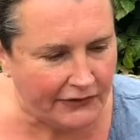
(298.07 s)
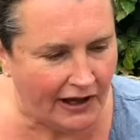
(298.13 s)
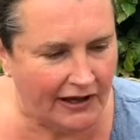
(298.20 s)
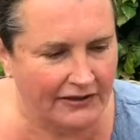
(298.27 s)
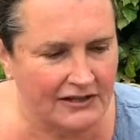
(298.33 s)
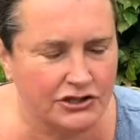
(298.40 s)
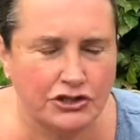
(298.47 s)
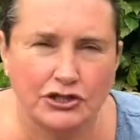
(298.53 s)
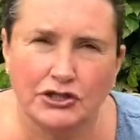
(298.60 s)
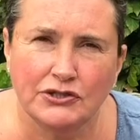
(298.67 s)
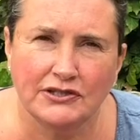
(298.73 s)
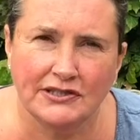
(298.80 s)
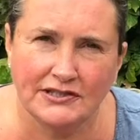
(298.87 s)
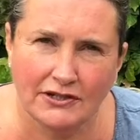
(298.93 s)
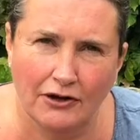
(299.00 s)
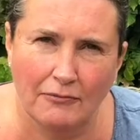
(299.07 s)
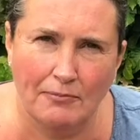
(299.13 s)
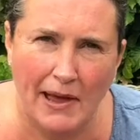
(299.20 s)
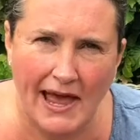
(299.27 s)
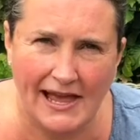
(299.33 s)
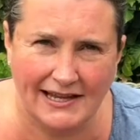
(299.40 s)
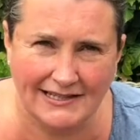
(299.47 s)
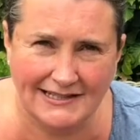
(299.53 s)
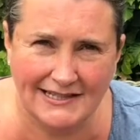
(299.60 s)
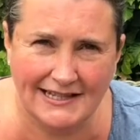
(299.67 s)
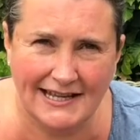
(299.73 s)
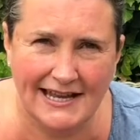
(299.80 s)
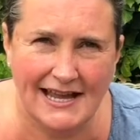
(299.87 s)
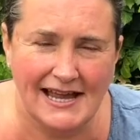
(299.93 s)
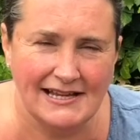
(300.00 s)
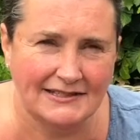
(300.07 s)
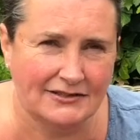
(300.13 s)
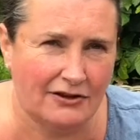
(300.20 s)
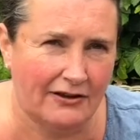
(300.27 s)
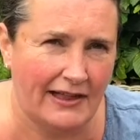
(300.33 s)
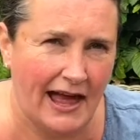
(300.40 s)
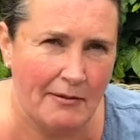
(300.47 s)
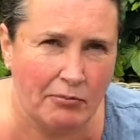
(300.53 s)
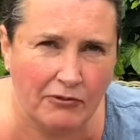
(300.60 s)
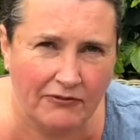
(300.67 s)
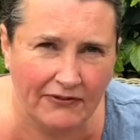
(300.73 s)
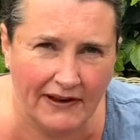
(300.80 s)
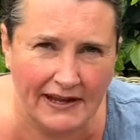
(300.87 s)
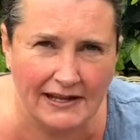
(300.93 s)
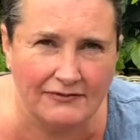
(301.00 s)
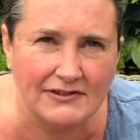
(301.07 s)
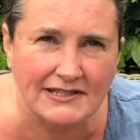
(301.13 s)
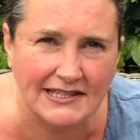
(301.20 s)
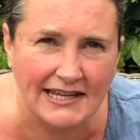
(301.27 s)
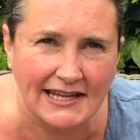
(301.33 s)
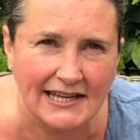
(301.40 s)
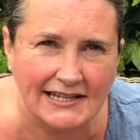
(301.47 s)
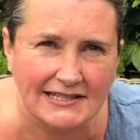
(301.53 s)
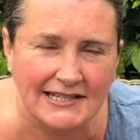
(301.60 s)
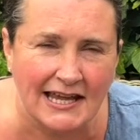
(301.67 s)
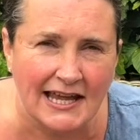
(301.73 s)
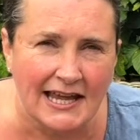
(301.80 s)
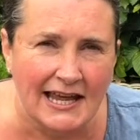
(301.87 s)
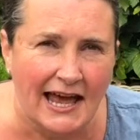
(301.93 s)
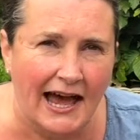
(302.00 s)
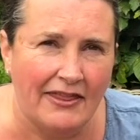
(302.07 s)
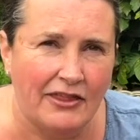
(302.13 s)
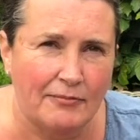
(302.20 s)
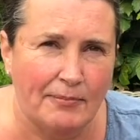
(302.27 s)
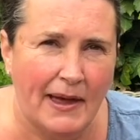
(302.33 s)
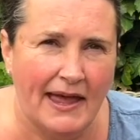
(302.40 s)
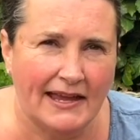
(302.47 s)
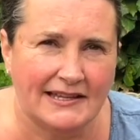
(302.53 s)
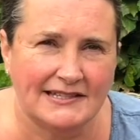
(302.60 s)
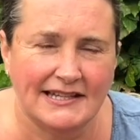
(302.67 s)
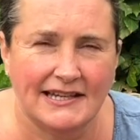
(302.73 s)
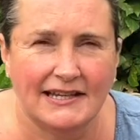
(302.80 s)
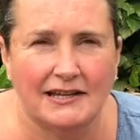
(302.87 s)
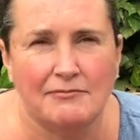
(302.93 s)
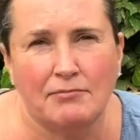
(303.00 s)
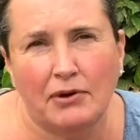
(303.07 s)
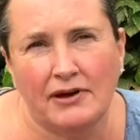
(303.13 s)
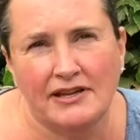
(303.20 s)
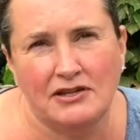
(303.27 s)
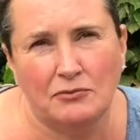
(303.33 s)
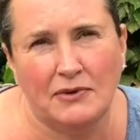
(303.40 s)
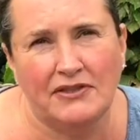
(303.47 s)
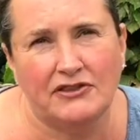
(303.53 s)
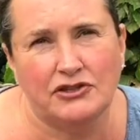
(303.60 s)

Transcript: This juice has got pectin in it, it's got apple flavours in it, and the pectin combined with the